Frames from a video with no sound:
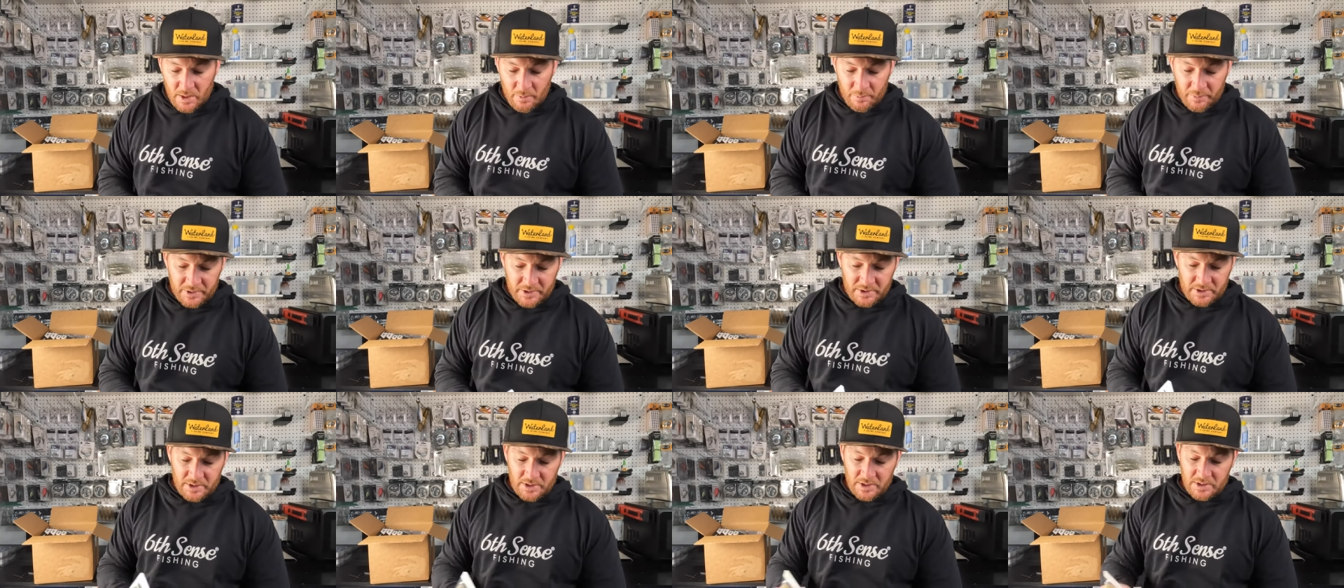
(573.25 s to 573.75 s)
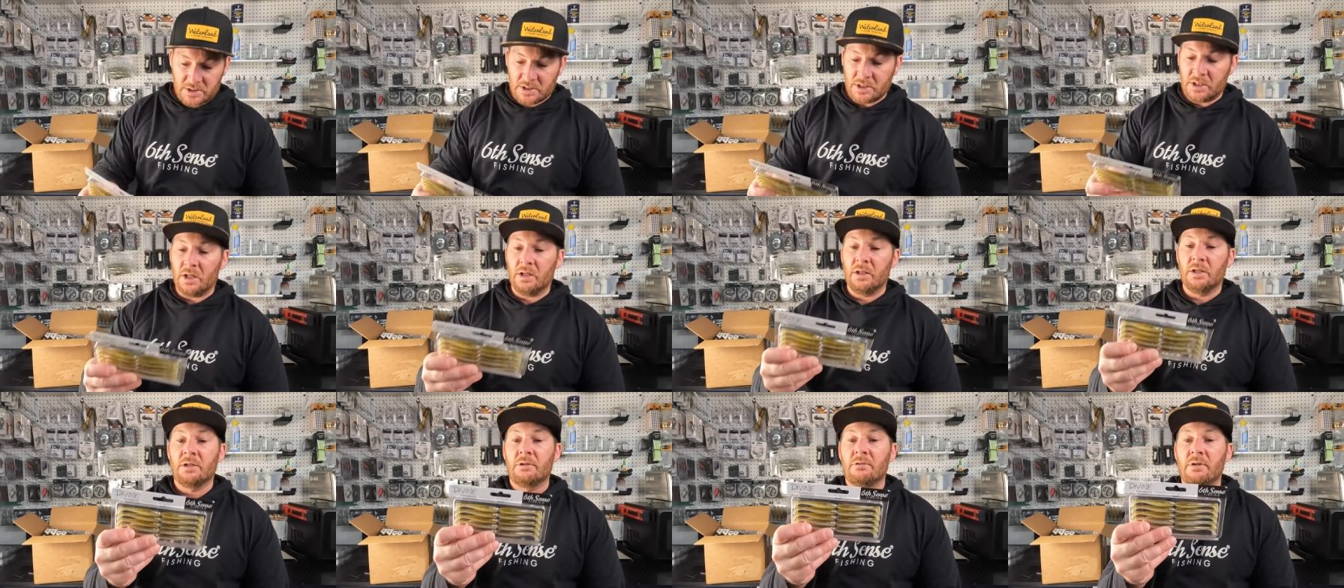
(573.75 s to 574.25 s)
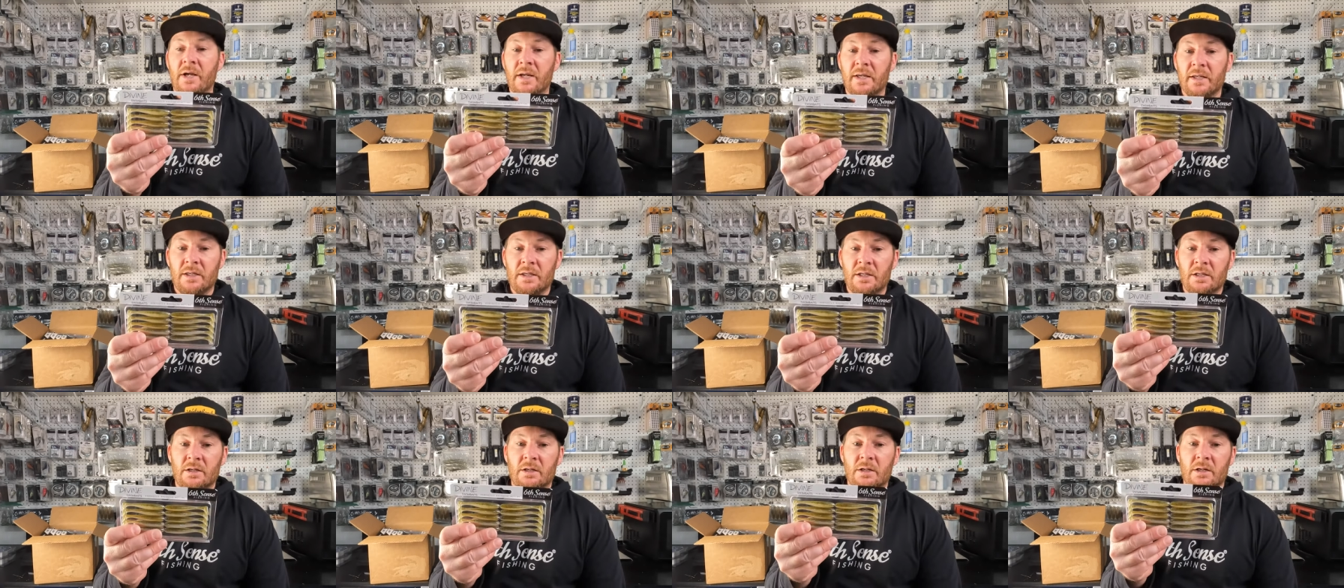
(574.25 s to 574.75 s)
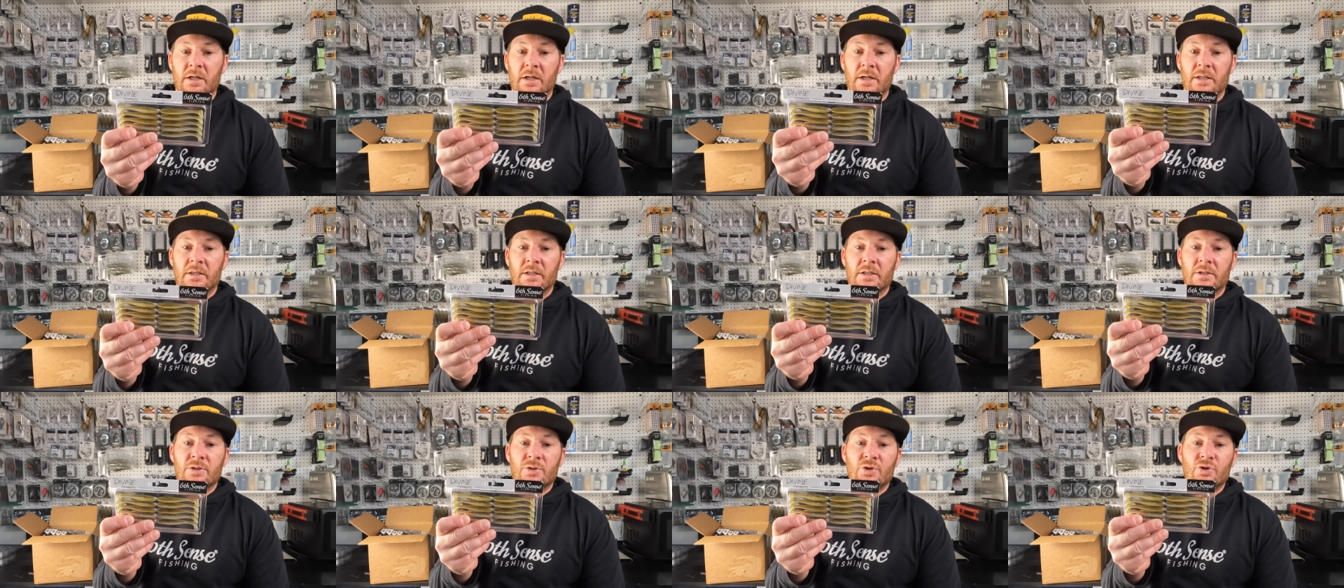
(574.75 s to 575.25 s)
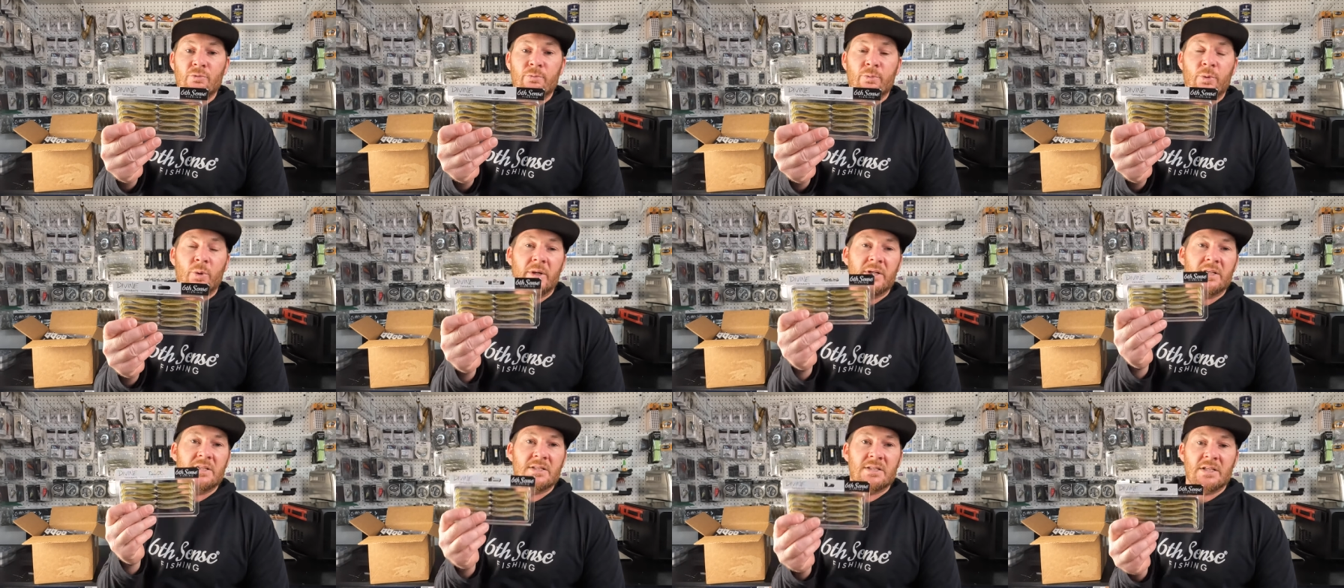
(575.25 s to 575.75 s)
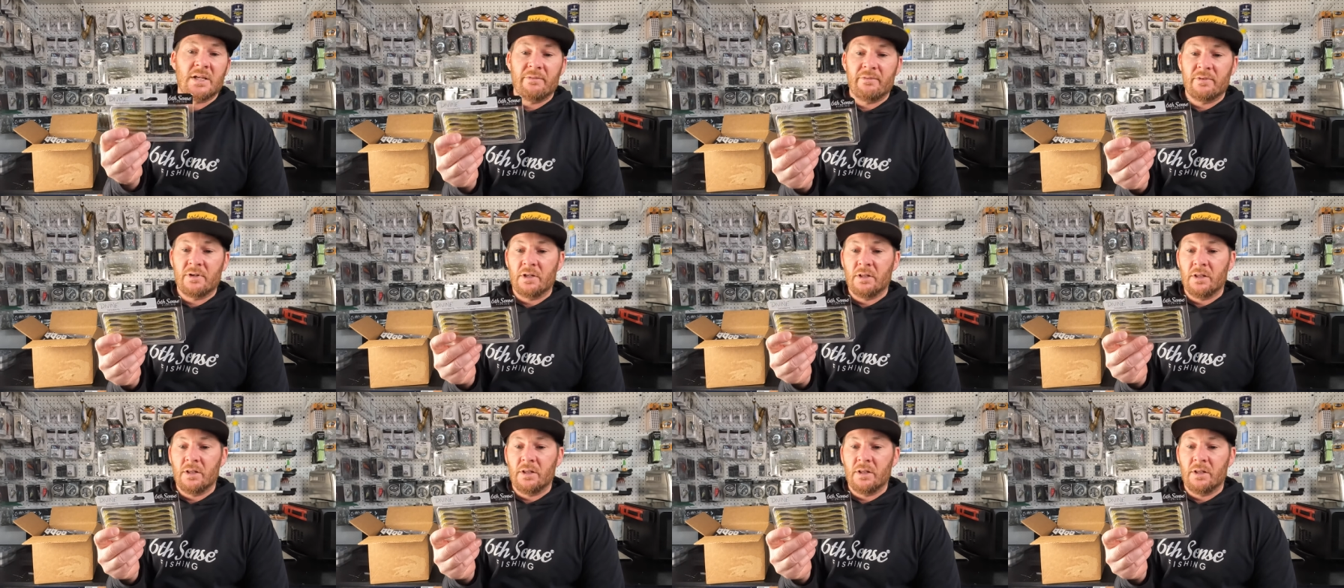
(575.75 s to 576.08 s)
But this color right here in the 2.7